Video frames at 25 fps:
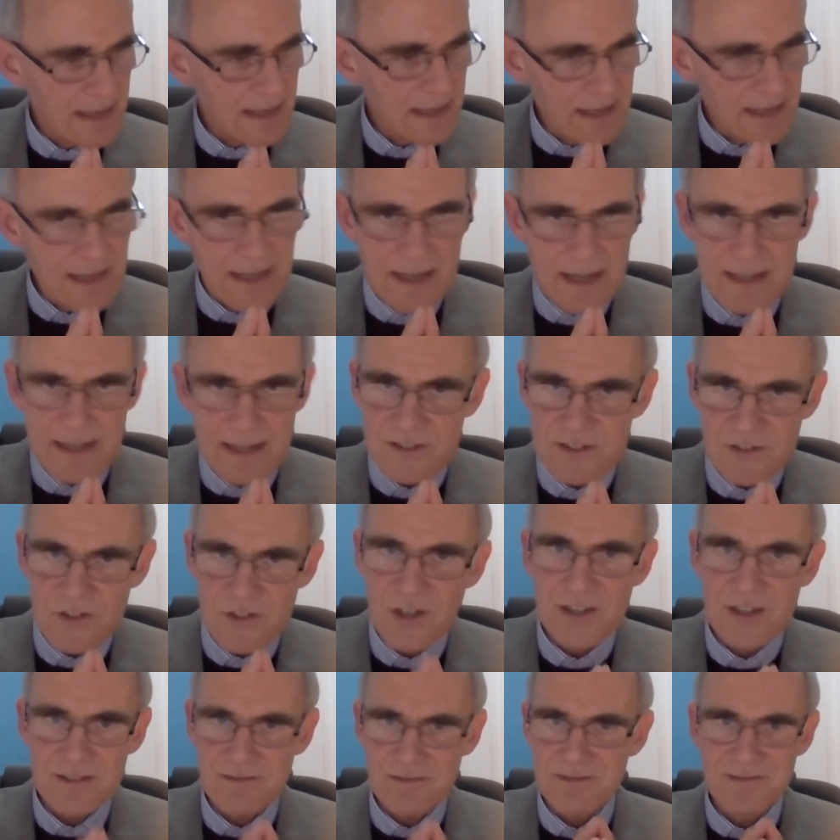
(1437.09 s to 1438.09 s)
It's
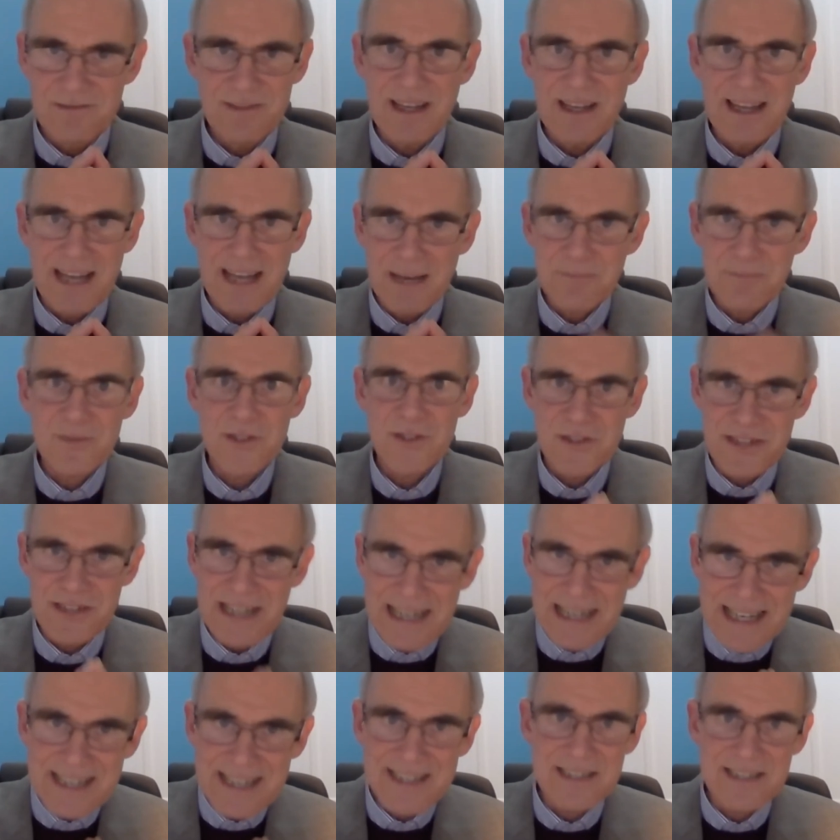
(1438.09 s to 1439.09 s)
not absolutely
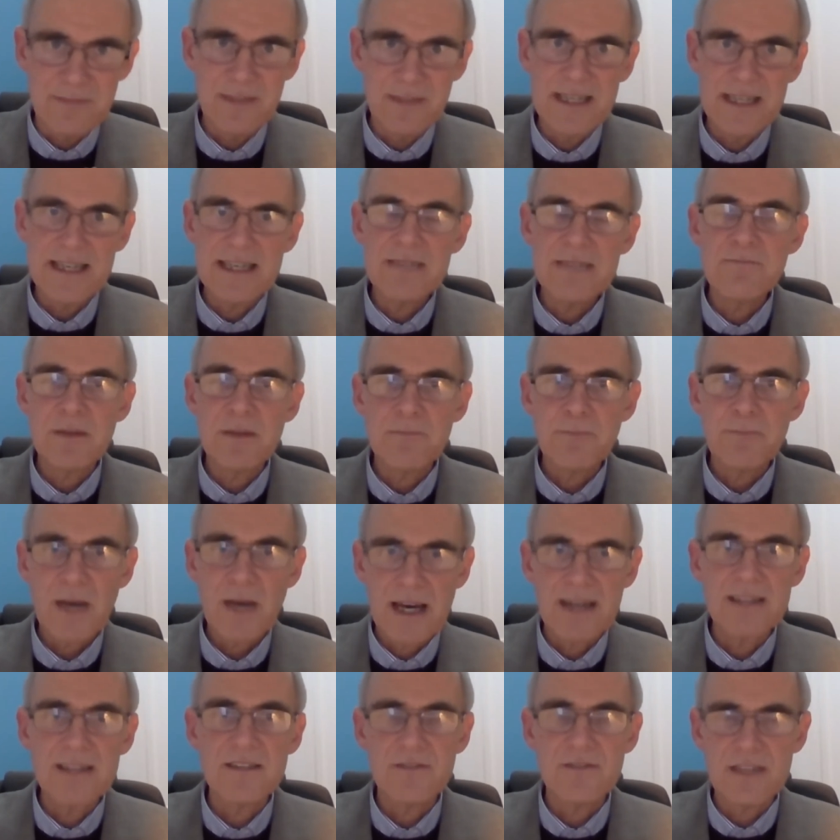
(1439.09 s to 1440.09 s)
clear to me, but
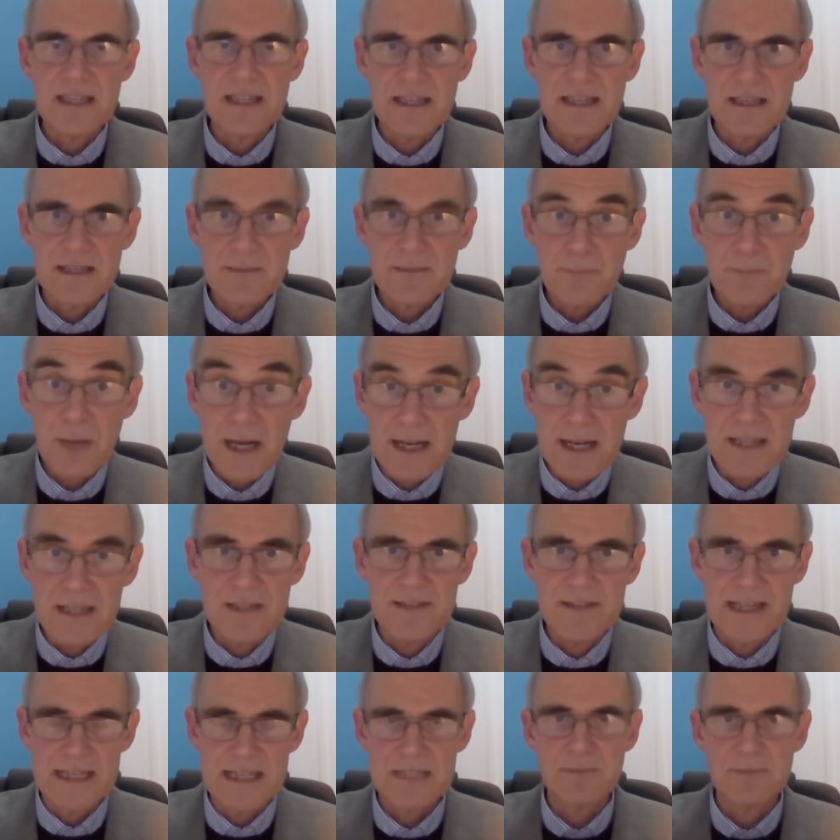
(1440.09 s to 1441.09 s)
part of the
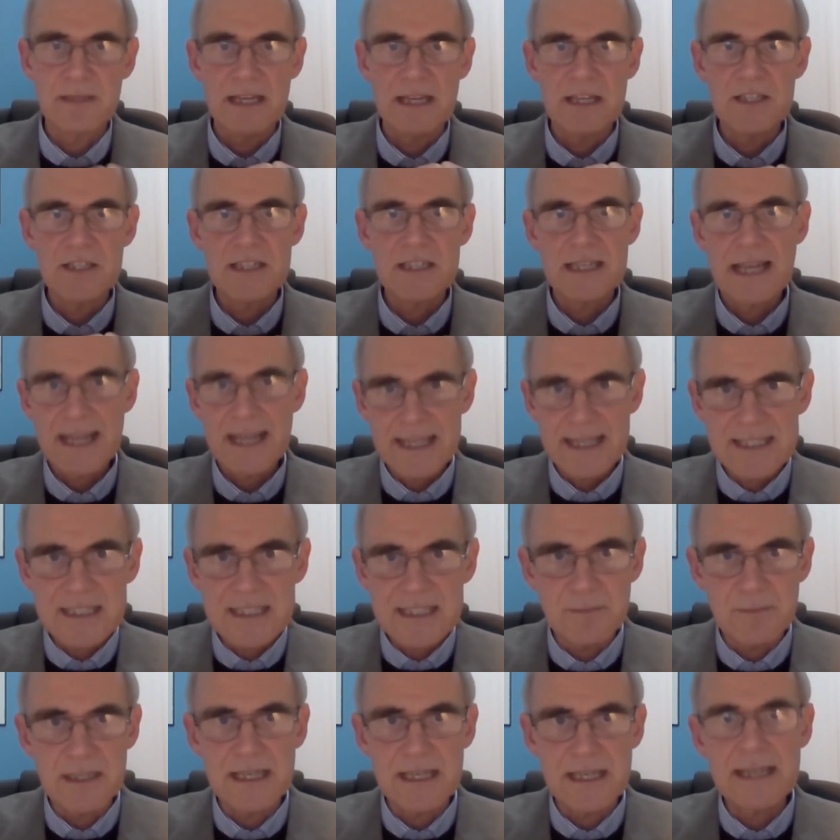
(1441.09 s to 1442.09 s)
explanation has to
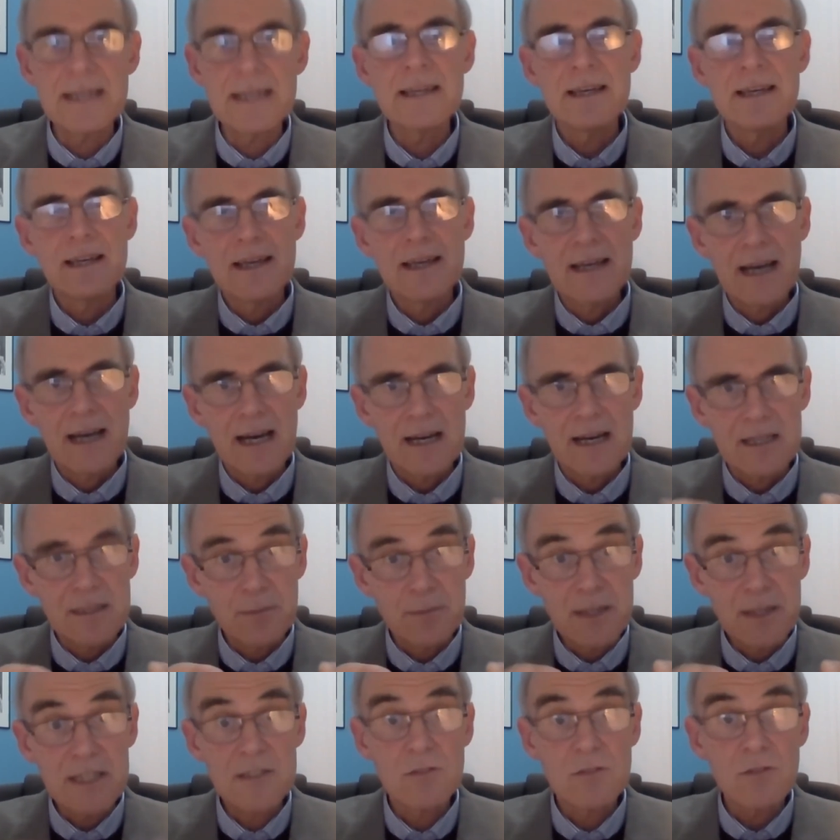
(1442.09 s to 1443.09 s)
be the
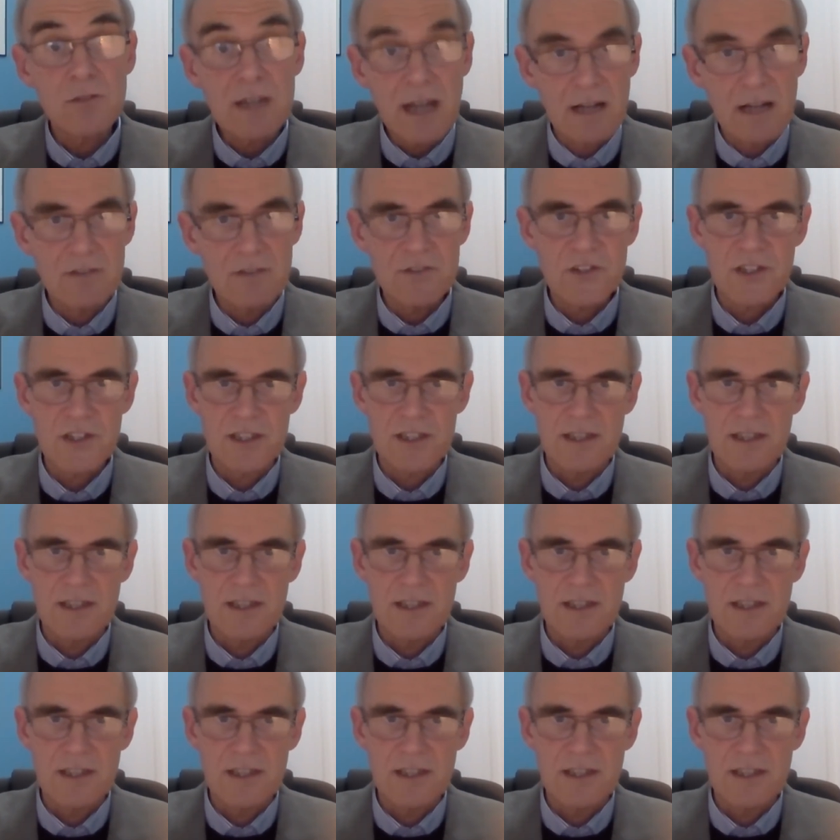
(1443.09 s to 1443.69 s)
political culture